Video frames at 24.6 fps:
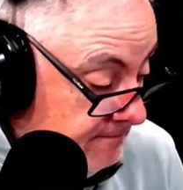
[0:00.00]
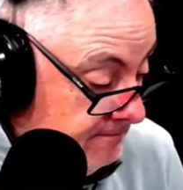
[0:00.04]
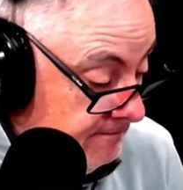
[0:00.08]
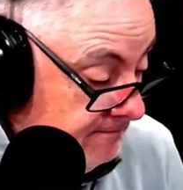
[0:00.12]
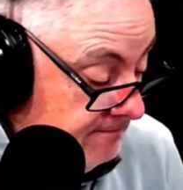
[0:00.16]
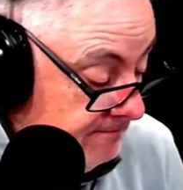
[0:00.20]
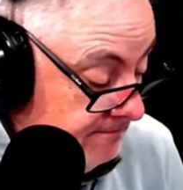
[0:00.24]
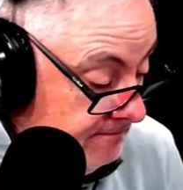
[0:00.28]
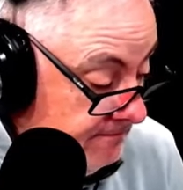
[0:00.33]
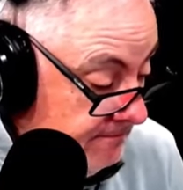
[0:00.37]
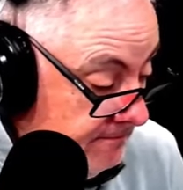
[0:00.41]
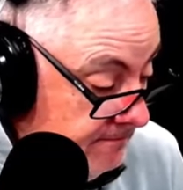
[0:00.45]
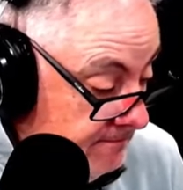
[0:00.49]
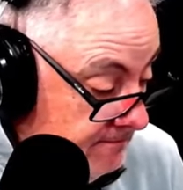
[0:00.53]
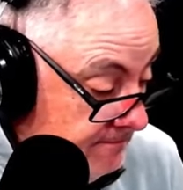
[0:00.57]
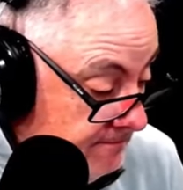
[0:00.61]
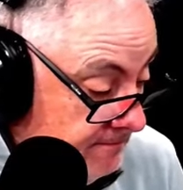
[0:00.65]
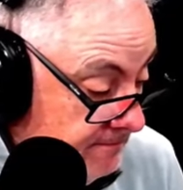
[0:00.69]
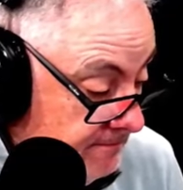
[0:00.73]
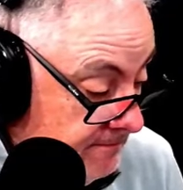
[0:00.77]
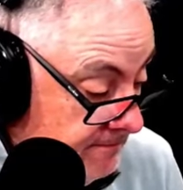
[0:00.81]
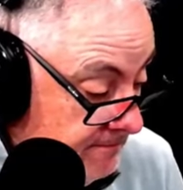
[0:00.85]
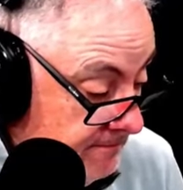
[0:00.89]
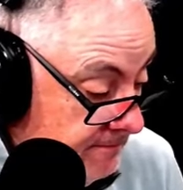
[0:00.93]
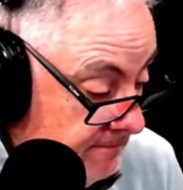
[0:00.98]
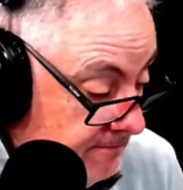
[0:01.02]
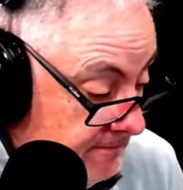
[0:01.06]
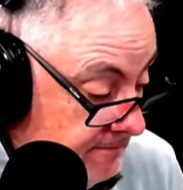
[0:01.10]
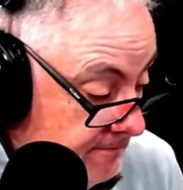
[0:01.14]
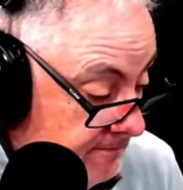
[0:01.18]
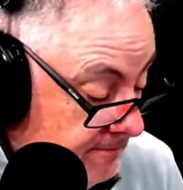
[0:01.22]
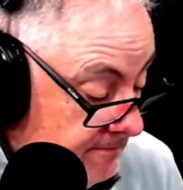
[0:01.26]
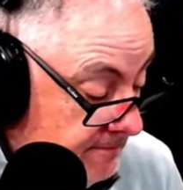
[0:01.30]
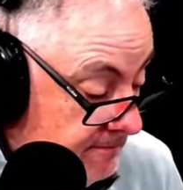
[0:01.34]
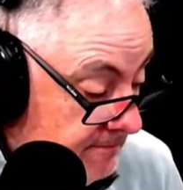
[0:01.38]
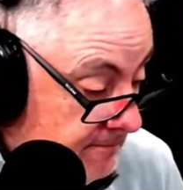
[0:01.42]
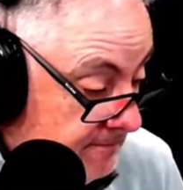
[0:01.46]

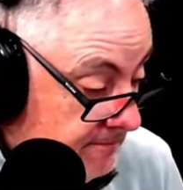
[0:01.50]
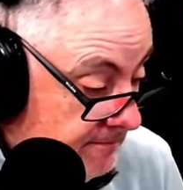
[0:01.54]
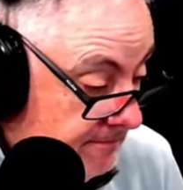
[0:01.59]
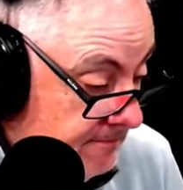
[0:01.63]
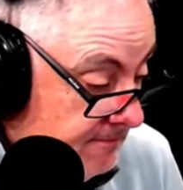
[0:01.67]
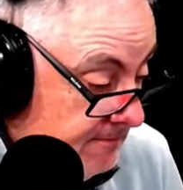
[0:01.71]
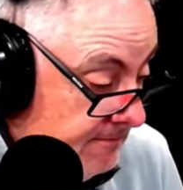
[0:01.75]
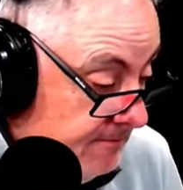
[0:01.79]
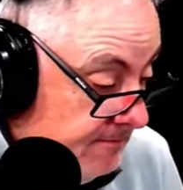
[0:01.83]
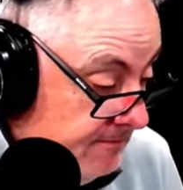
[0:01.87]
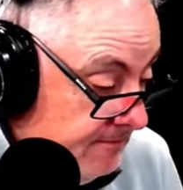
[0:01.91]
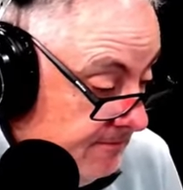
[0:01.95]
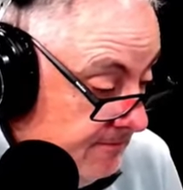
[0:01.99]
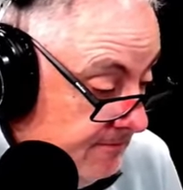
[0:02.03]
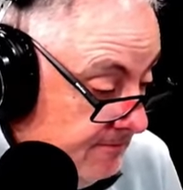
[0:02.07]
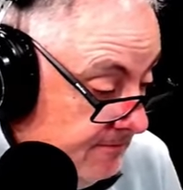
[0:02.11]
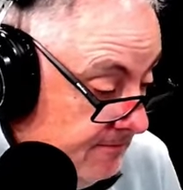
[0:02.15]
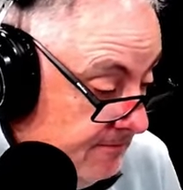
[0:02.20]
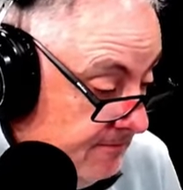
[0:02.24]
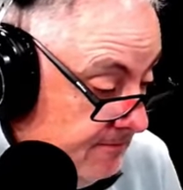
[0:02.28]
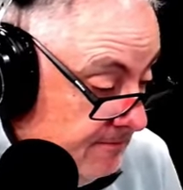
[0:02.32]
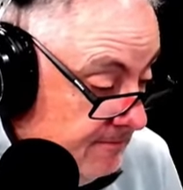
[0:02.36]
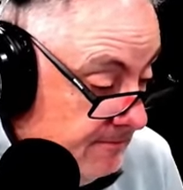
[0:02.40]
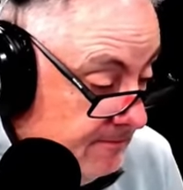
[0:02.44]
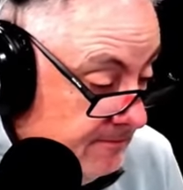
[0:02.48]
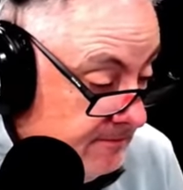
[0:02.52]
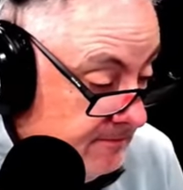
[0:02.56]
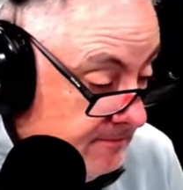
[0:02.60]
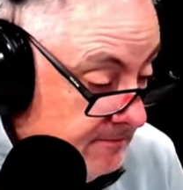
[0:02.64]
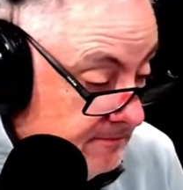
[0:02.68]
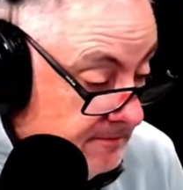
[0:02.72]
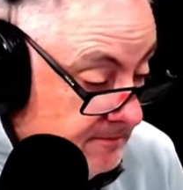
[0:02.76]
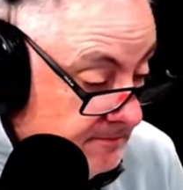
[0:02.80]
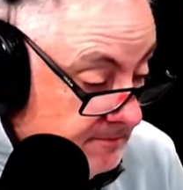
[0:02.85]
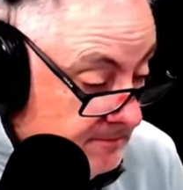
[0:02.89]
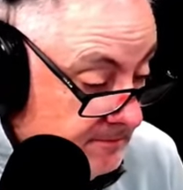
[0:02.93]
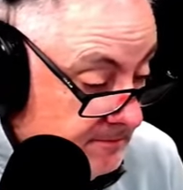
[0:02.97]

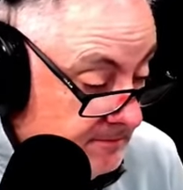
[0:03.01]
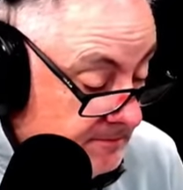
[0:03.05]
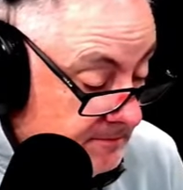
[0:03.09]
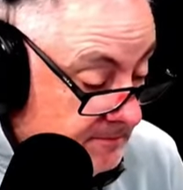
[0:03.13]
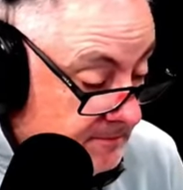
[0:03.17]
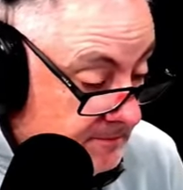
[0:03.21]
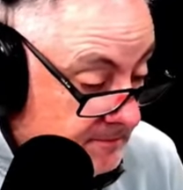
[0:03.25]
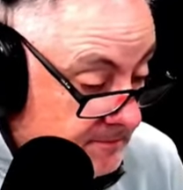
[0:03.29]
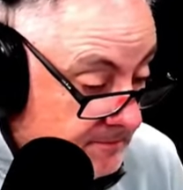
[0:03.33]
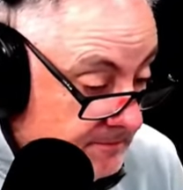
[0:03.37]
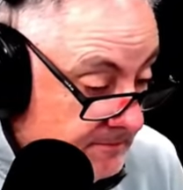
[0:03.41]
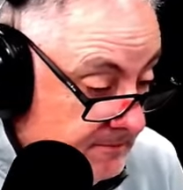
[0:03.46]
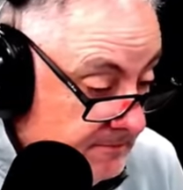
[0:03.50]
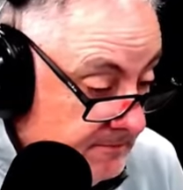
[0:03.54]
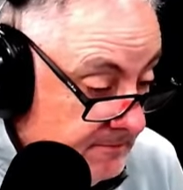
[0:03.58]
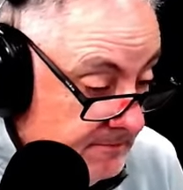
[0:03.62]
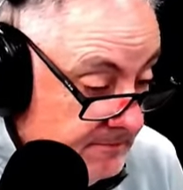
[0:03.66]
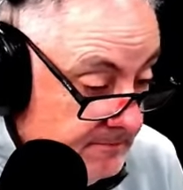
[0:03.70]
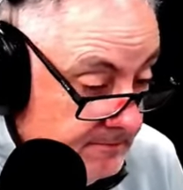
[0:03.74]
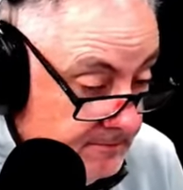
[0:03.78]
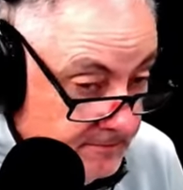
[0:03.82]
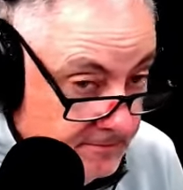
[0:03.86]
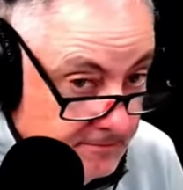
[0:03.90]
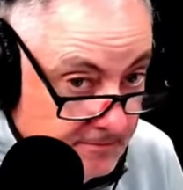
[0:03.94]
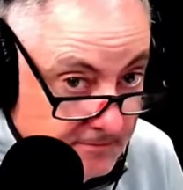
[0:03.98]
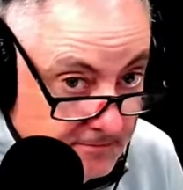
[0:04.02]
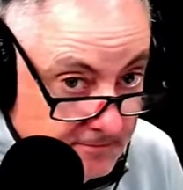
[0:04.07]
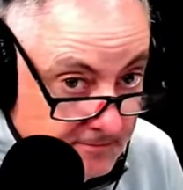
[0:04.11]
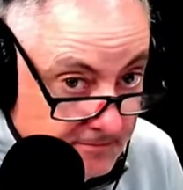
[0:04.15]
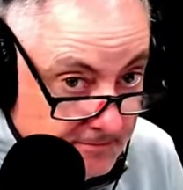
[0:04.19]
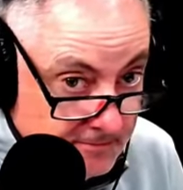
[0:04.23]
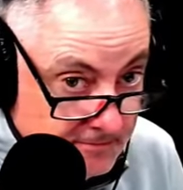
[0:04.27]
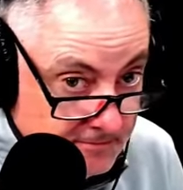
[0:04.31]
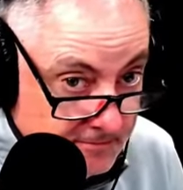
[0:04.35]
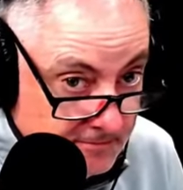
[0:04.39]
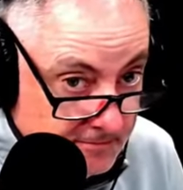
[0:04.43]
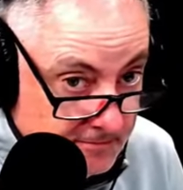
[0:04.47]

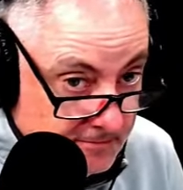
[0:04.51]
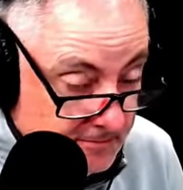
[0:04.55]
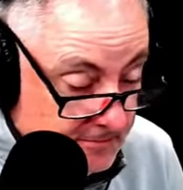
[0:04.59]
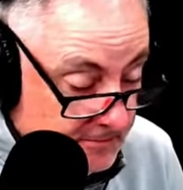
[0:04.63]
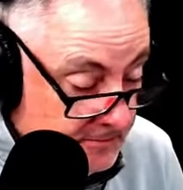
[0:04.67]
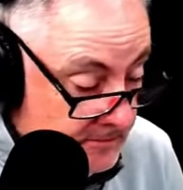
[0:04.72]
(silent)